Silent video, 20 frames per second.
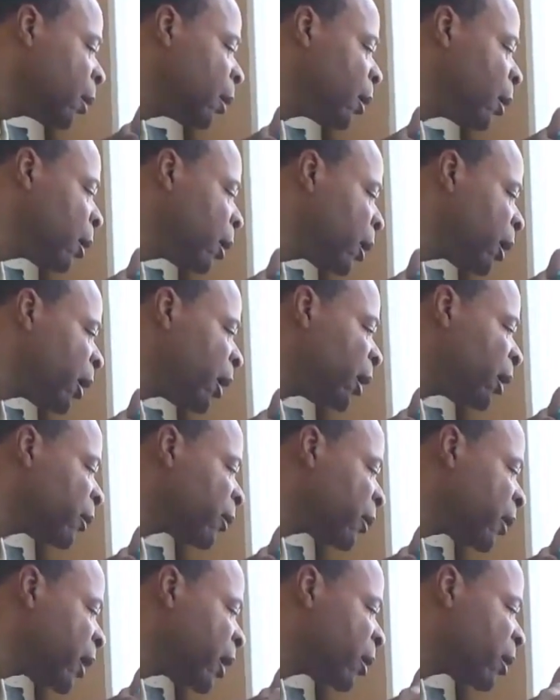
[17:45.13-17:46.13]
there. All right,
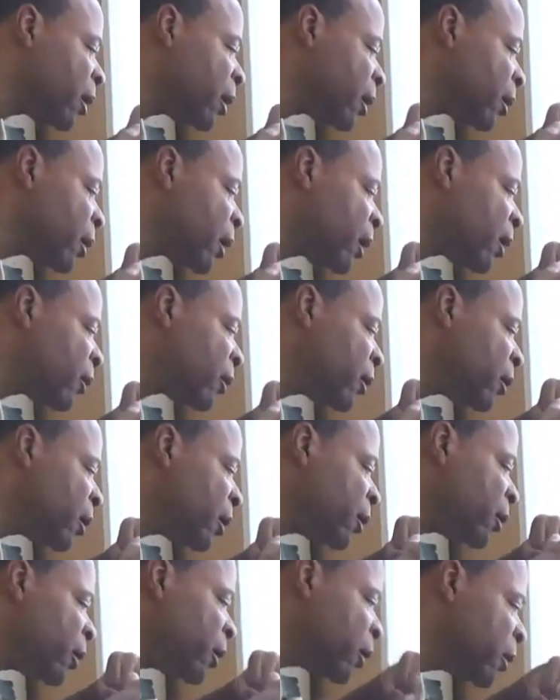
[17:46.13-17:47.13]
so I think that's
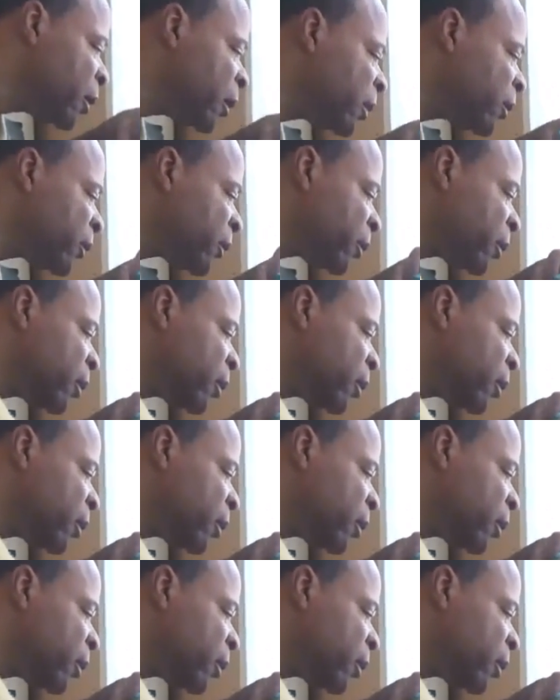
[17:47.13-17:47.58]
enough. No, that's